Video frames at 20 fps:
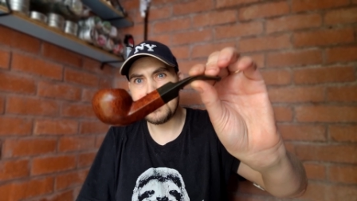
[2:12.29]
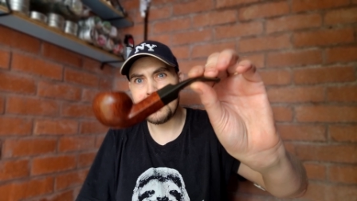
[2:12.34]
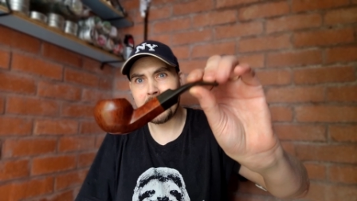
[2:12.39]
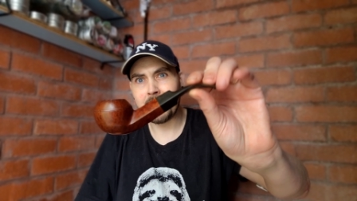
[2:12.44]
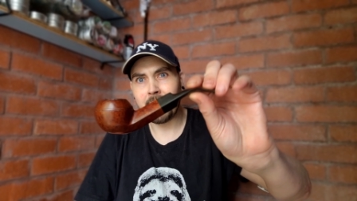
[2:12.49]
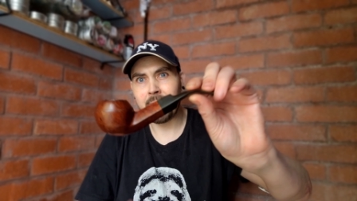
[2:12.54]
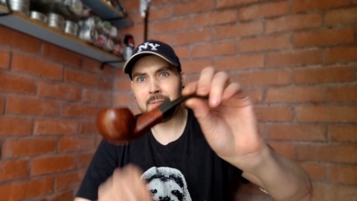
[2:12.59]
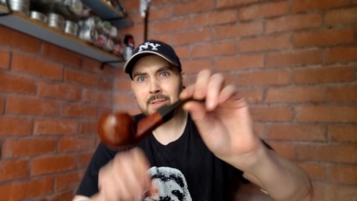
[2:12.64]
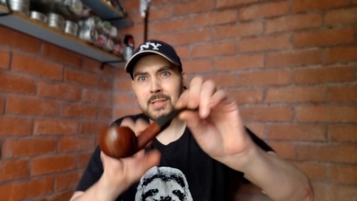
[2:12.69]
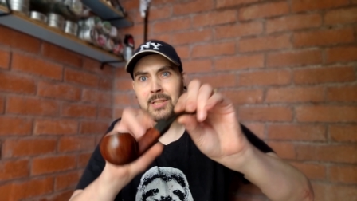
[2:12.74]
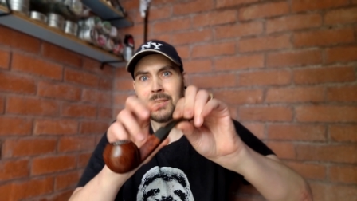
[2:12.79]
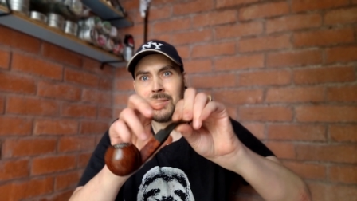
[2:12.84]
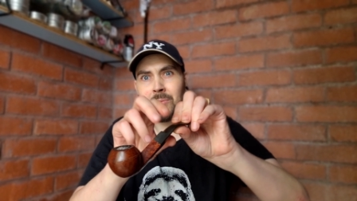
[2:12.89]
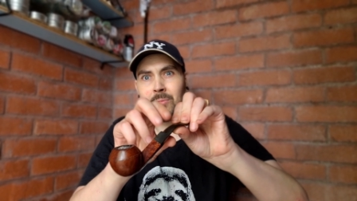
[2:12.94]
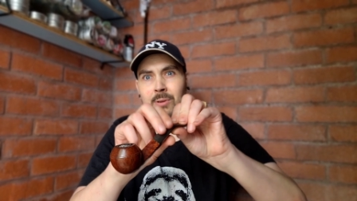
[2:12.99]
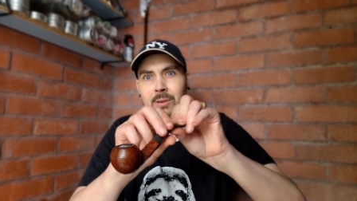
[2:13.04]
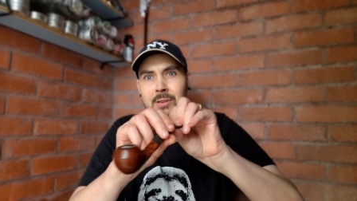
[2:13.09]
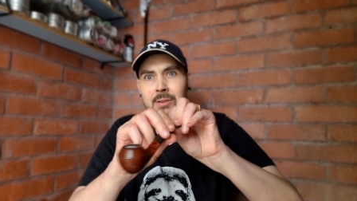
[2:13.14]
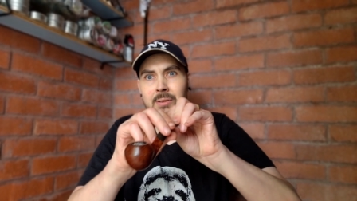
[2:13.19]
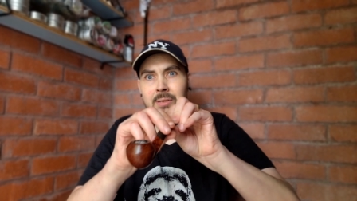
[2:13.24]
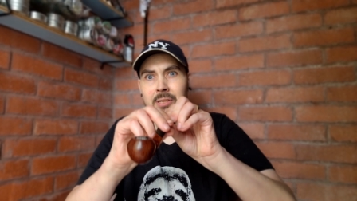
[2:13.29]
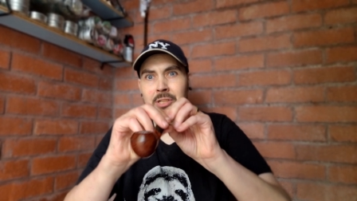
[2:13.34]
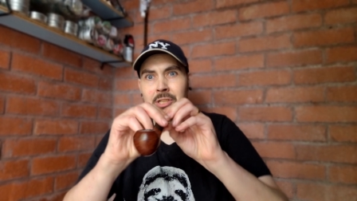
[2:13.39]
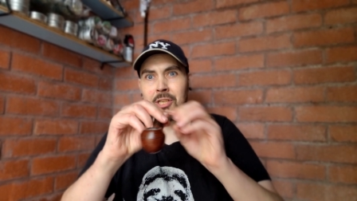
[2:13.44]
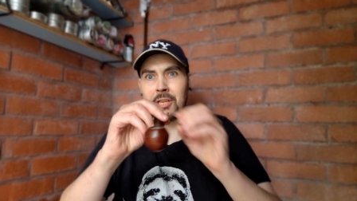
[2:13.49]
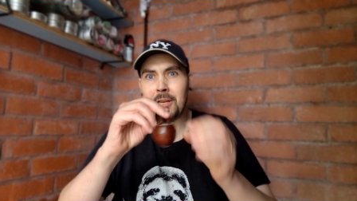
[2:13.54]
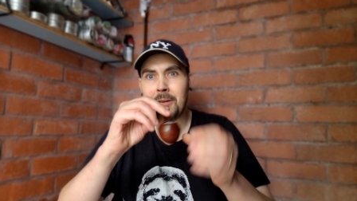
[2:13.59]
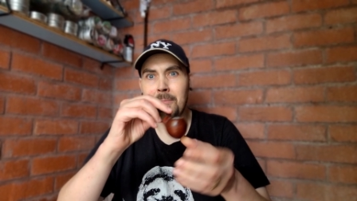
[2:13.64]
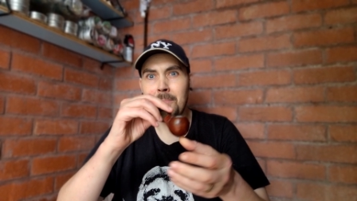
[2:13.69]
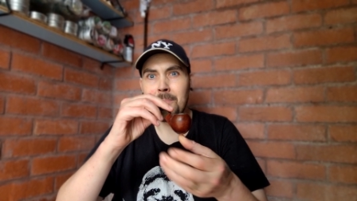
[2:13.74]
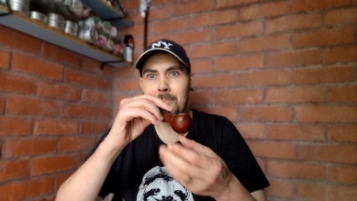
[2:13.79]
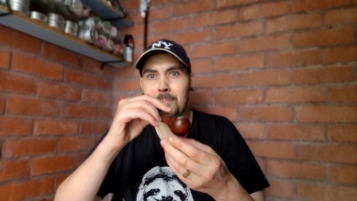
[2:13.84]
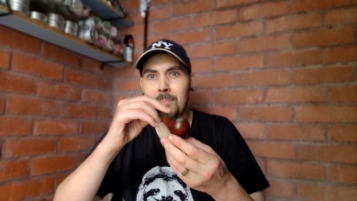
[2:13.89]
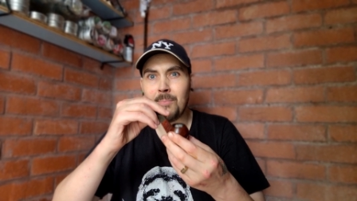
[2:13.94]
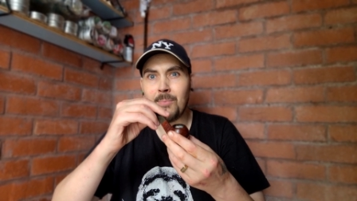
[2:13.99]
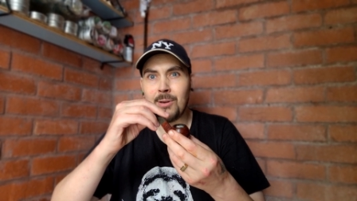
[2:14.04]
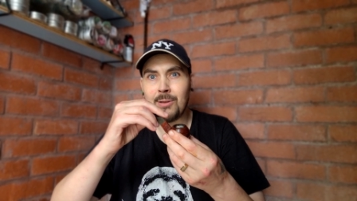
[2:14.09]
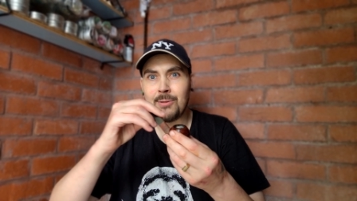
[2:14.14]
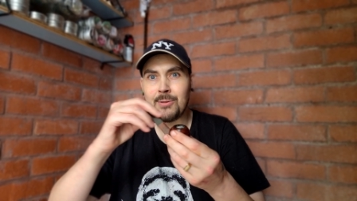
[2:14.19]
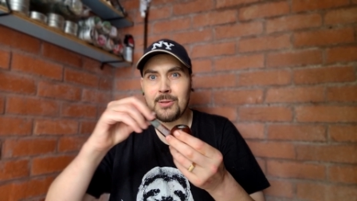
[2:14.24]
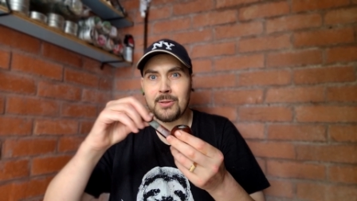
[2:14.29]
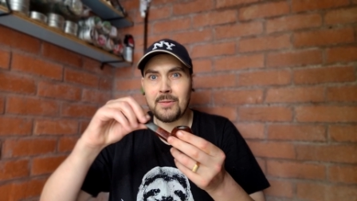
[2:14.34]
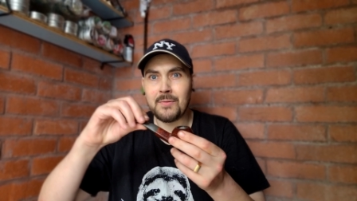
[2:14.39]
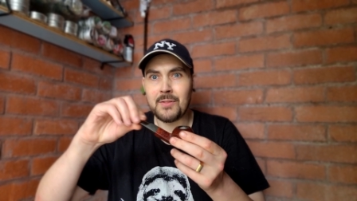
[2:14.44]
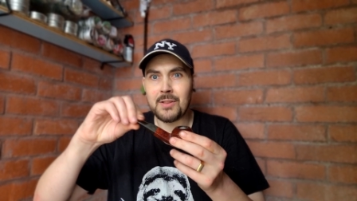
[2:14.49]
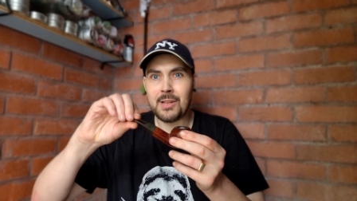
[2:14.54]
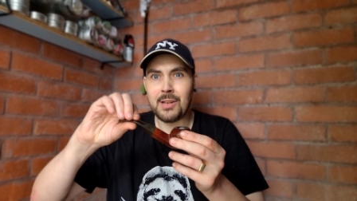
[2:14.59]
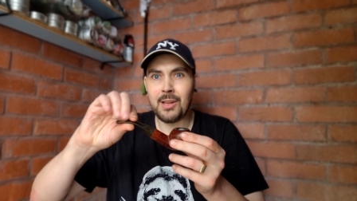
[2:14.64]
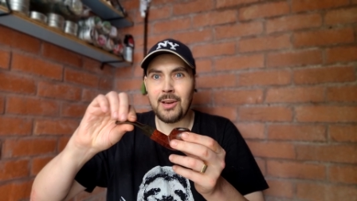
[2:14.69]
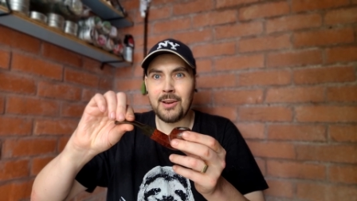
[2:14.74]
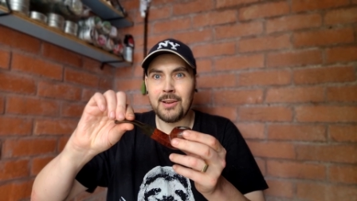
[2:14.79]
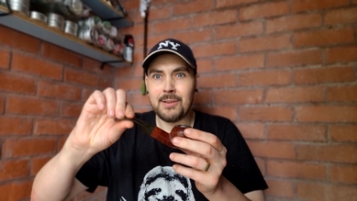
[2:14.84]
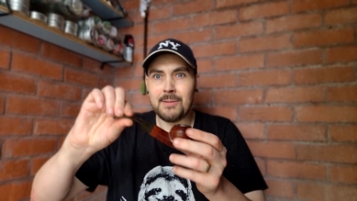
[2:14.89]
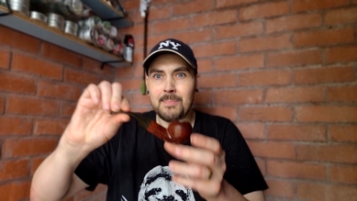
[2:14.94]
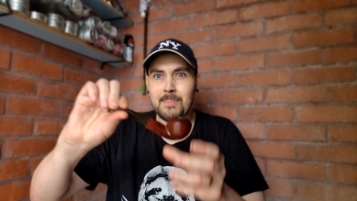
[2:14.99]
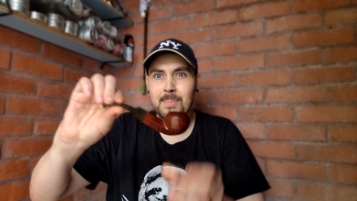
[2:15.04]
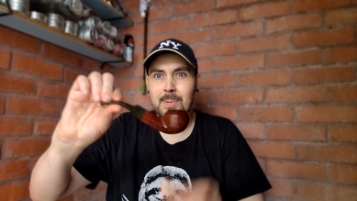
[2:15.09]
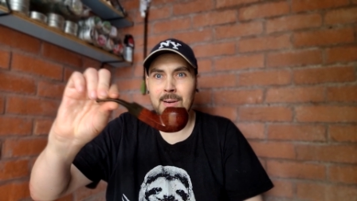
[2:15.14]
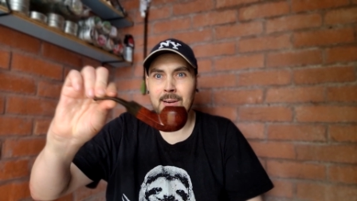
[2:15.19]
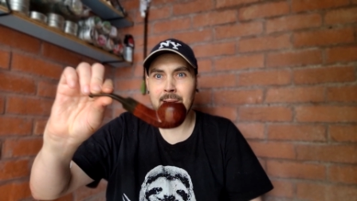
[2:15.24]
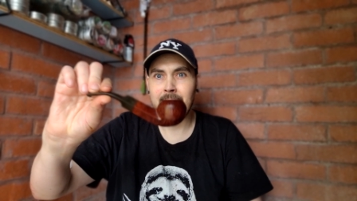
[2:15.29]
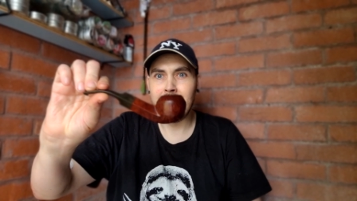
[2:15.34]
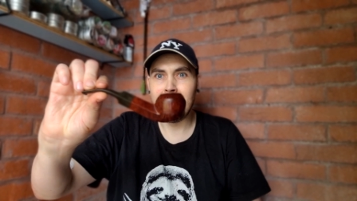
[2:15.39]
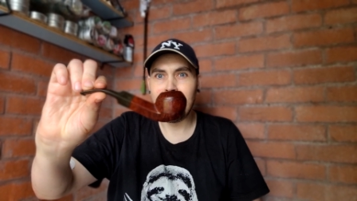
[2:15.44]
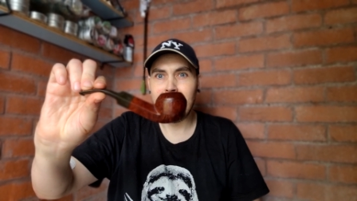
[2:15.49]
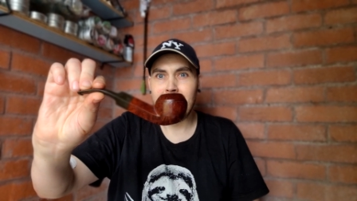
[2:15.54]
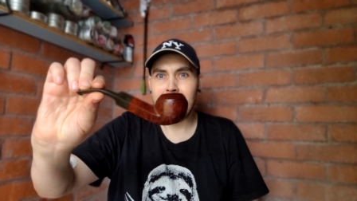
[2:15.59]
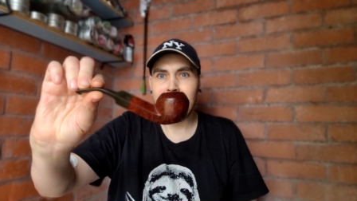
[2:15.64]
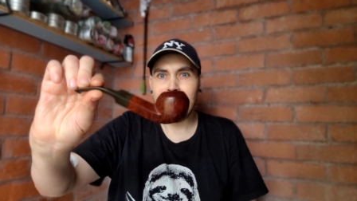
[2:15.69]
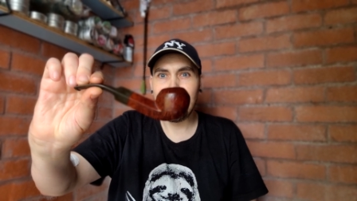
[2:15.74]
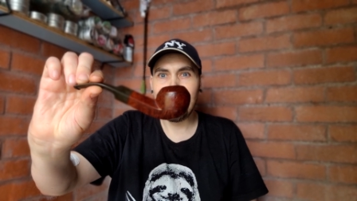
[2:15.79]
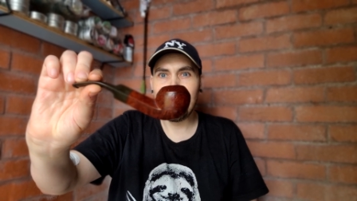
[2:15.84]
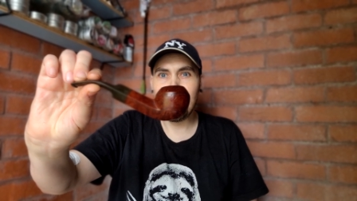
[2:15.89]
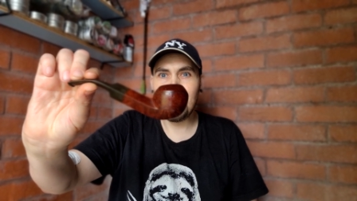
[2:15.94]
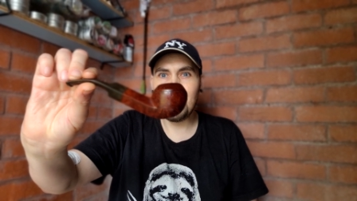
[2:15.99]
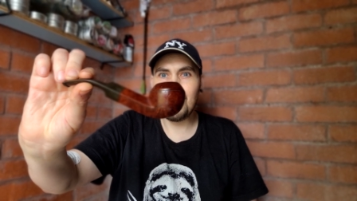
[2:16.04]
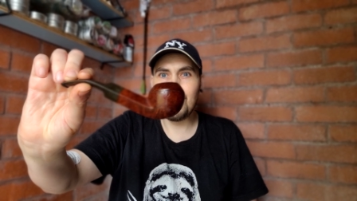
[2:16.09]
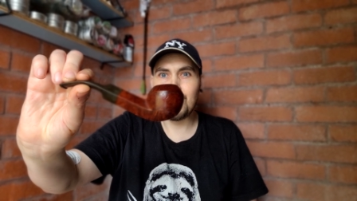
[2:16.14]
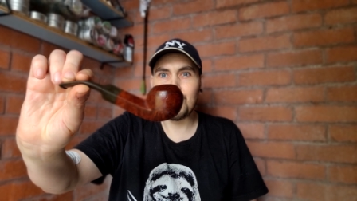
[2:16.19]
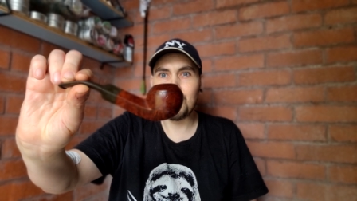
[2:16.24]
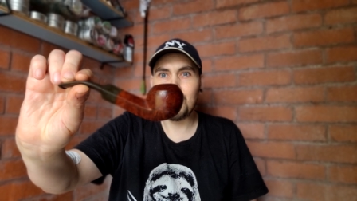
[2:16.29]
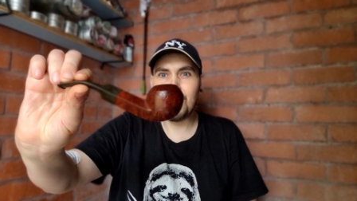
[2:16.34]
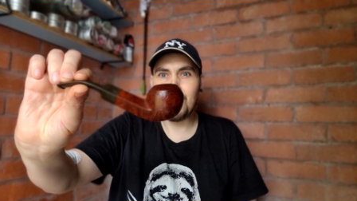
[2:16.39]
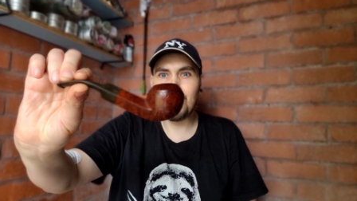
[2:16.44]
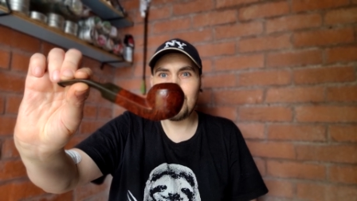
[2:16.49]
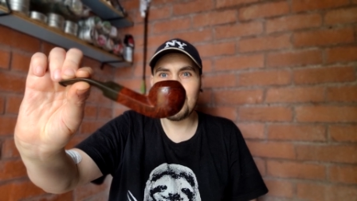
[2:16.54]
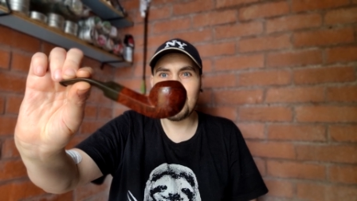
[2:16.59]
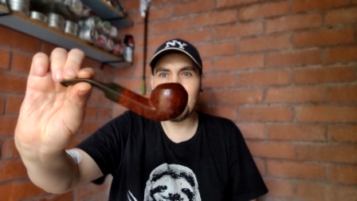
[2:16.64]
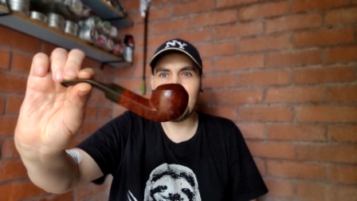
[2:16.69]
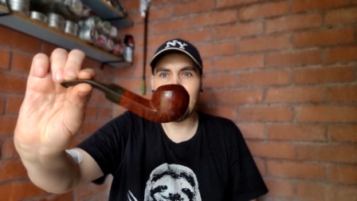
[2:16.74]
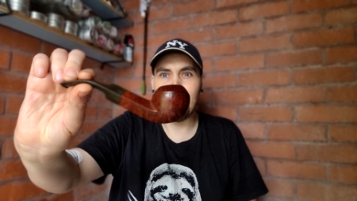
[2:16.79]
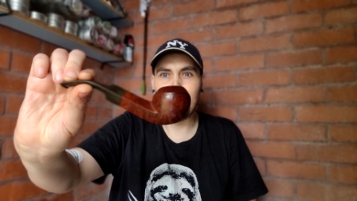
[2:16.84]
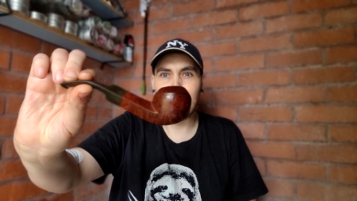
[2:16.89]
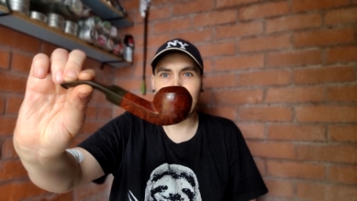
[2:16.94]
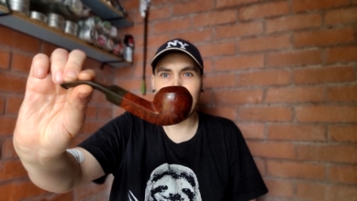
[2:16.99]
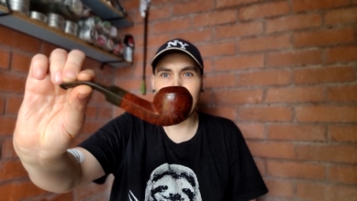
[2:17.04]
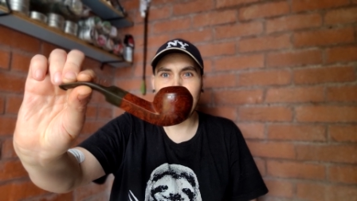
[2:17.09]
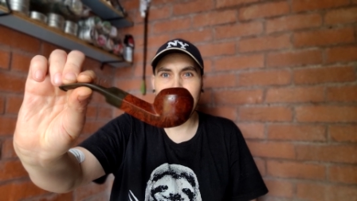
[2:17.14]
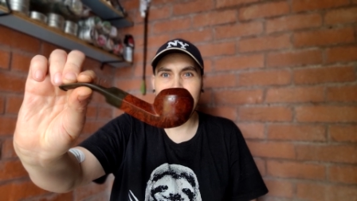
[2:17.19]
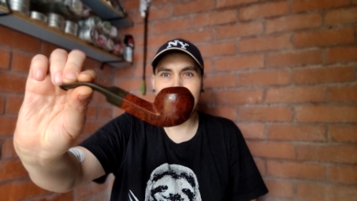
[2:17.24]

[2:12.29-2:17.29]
It's obviously one of the cheap ones of the line, but I was well chuffed.